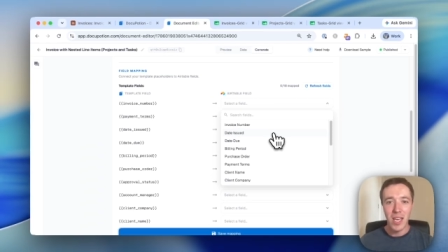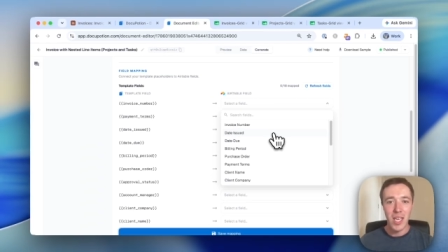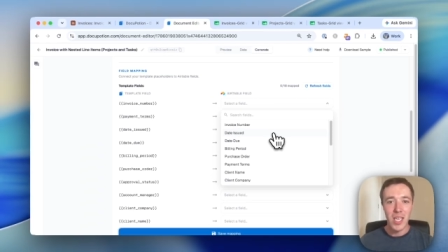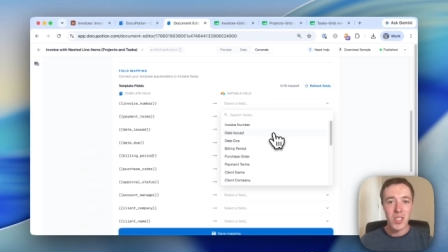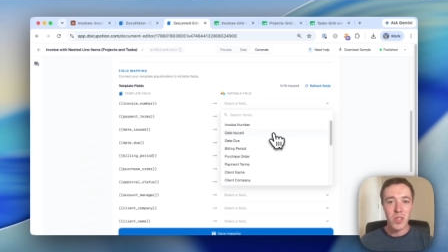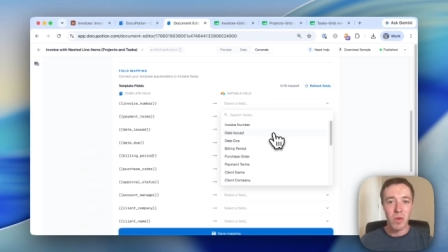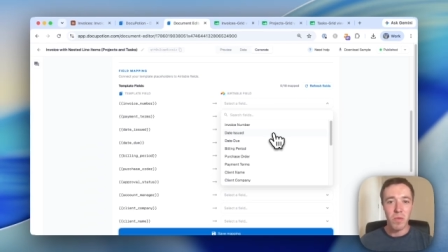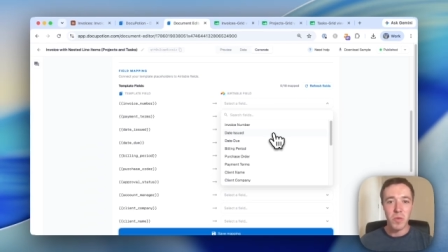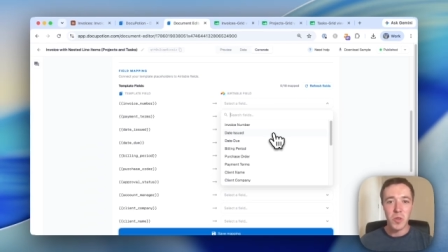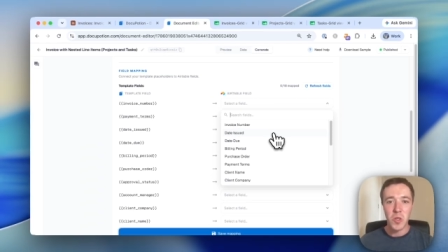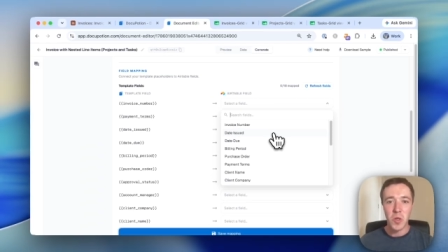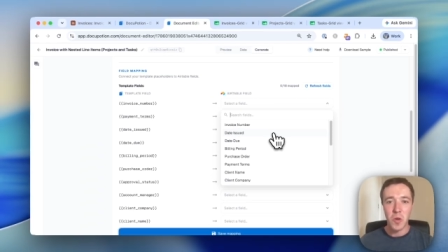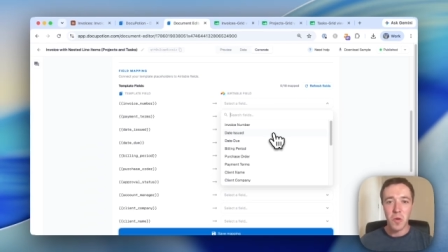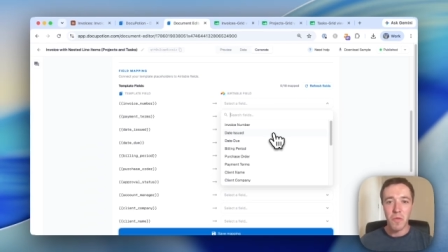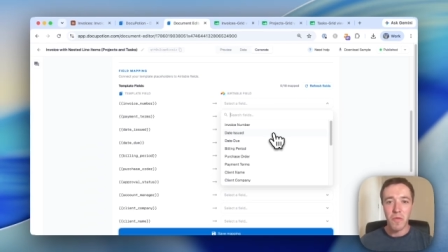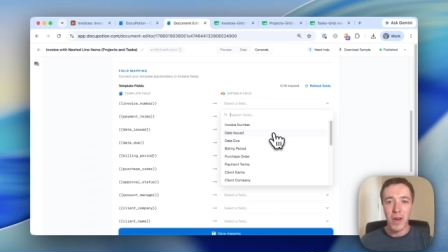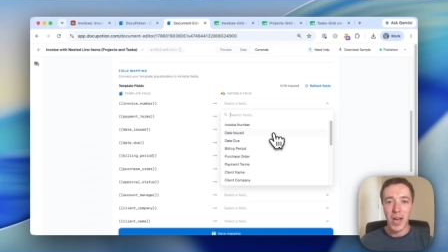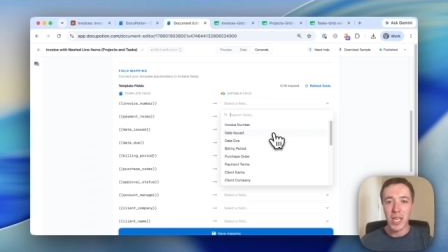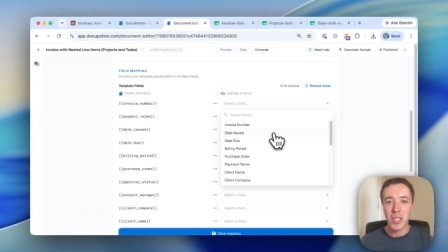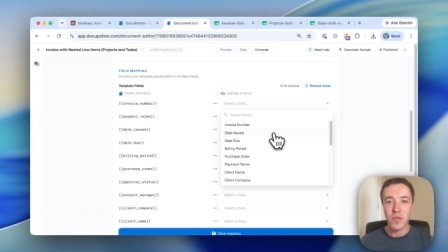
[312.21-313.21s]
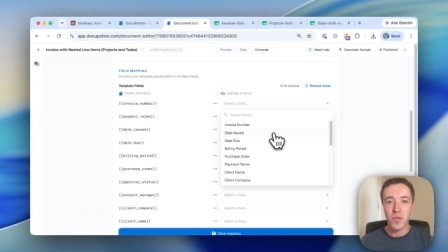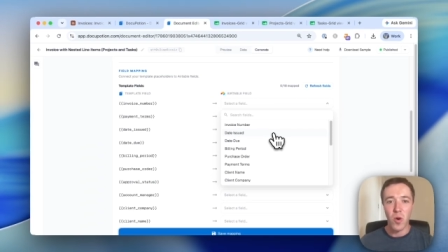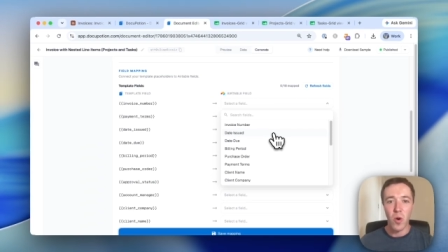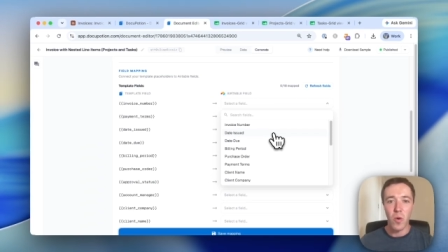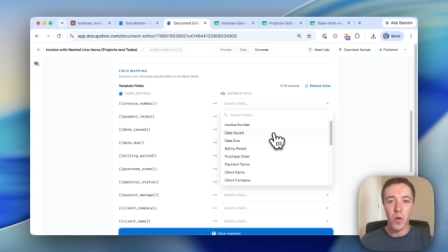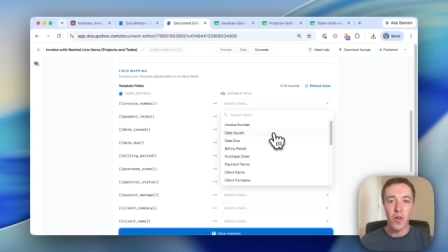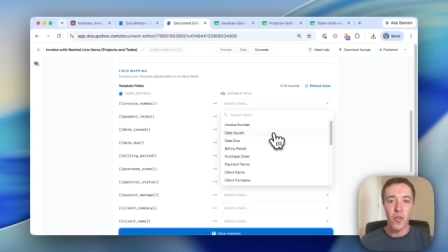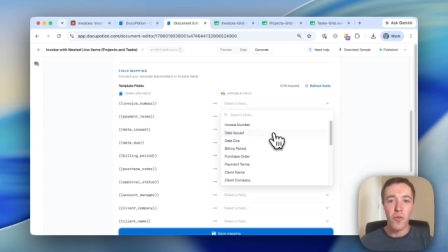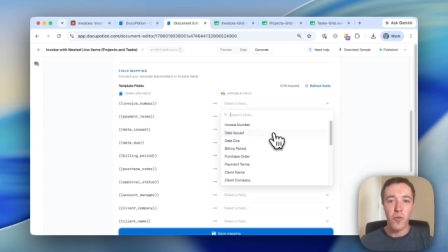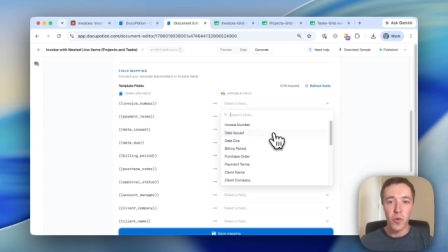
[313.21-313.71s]
So I'm just going to fast
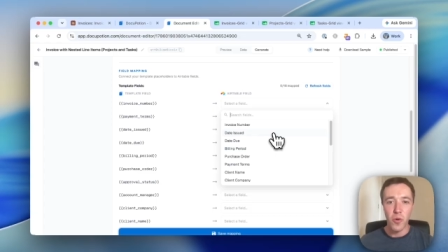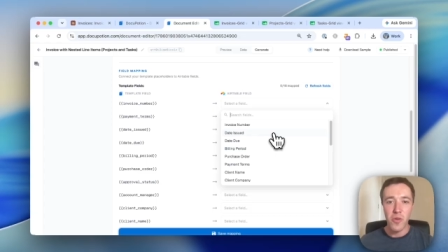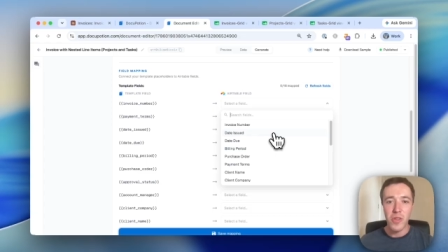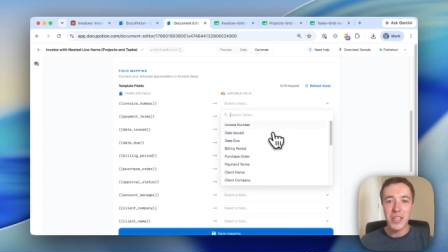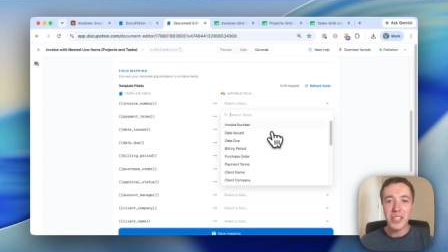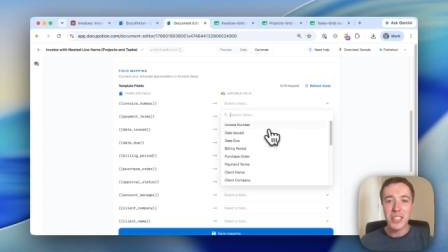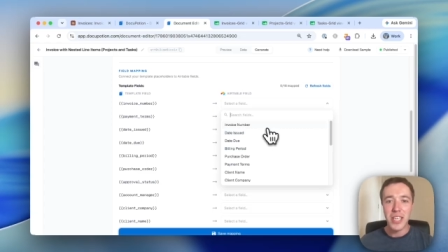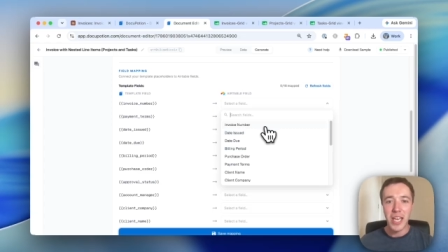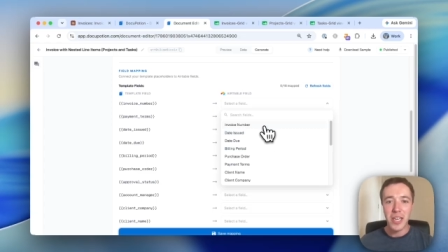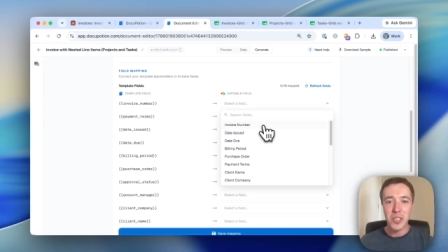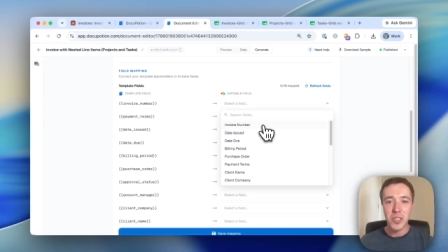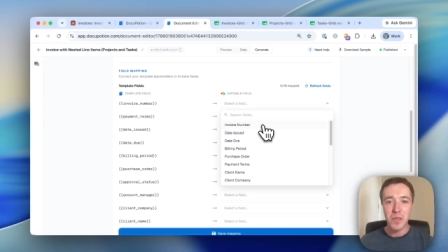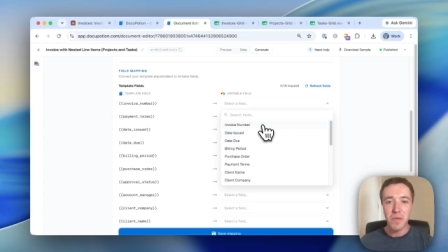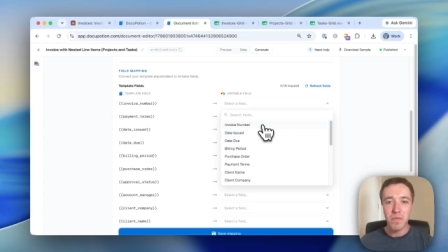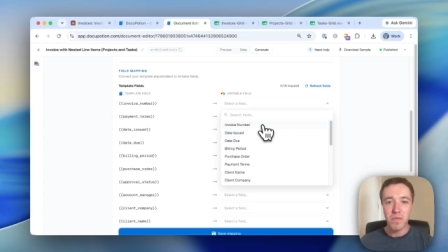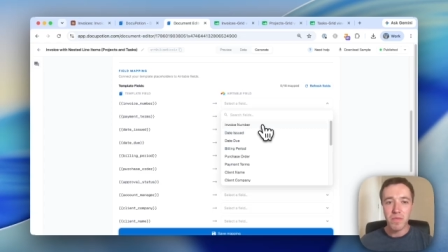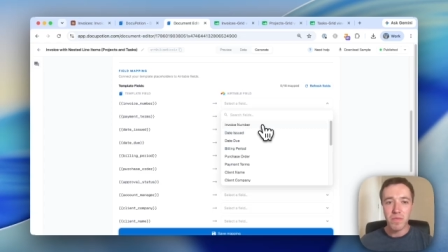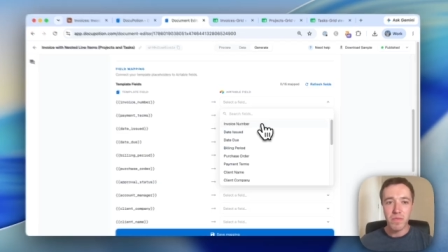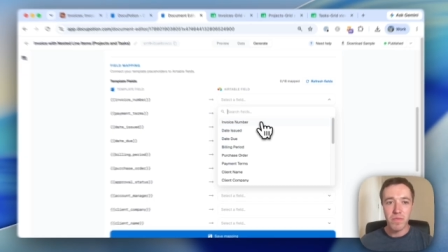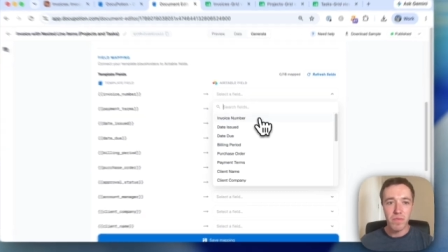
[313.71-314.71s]
forward through this section.